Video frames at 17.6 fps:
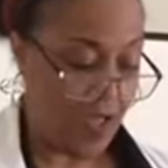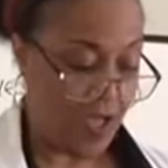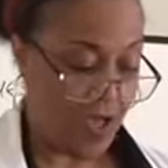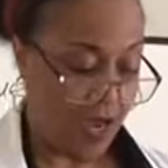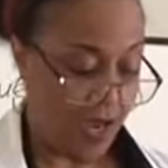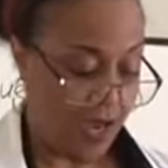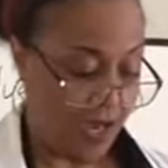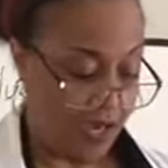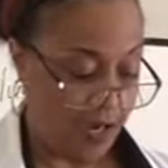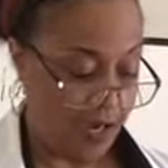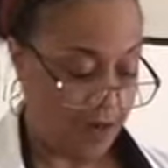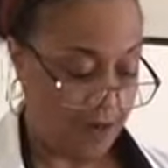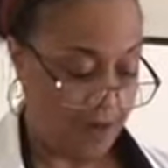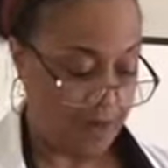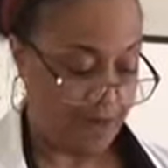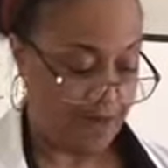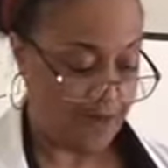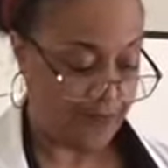
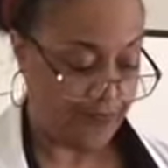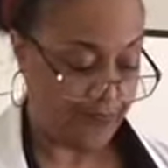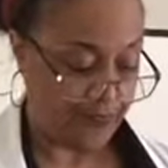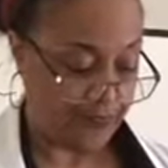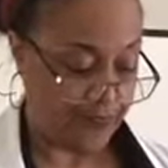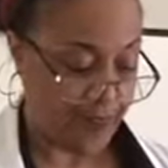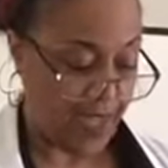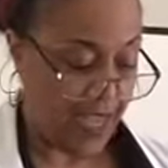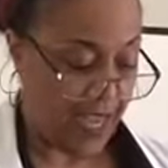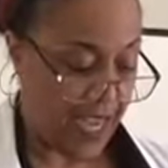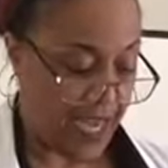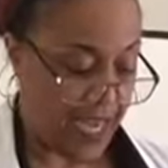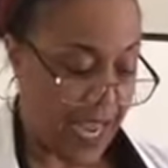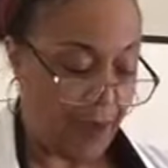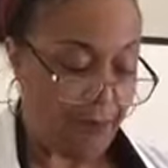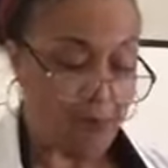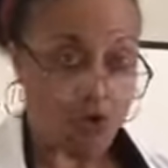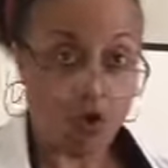An
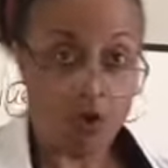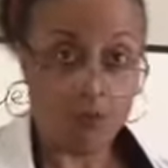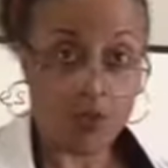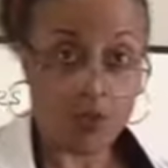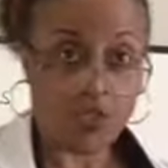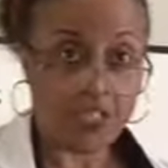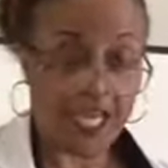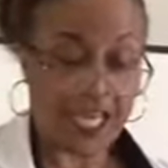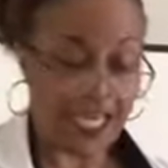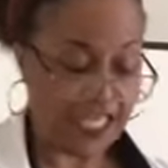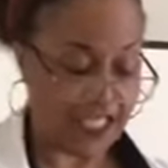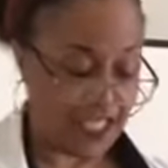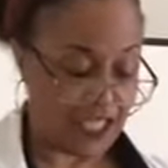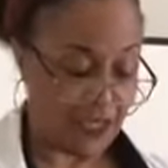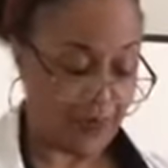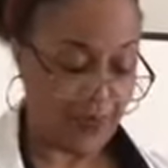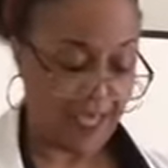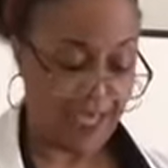abnormal change in
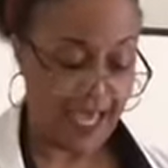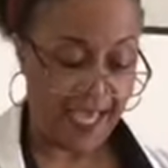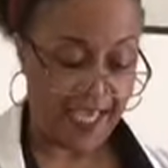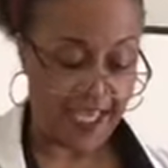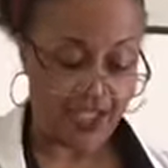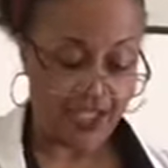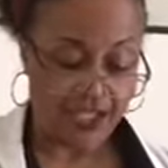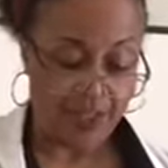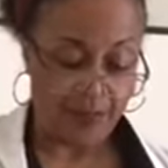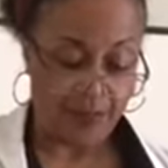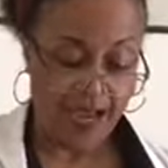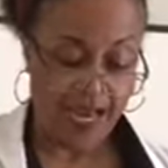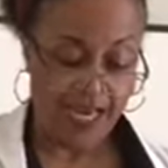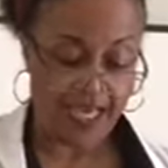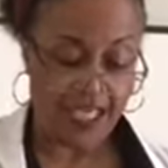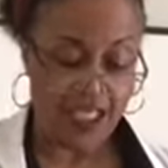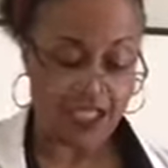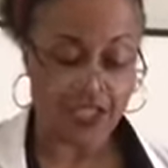the pH in the
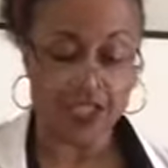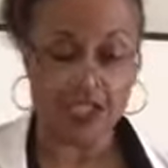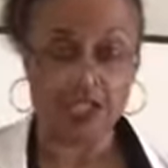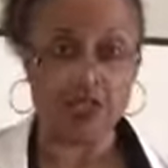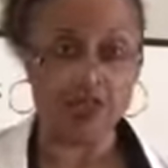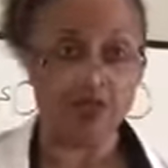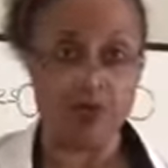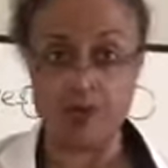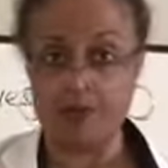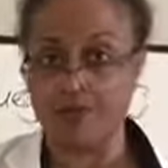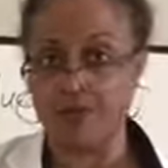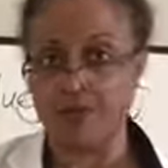body could disrupt,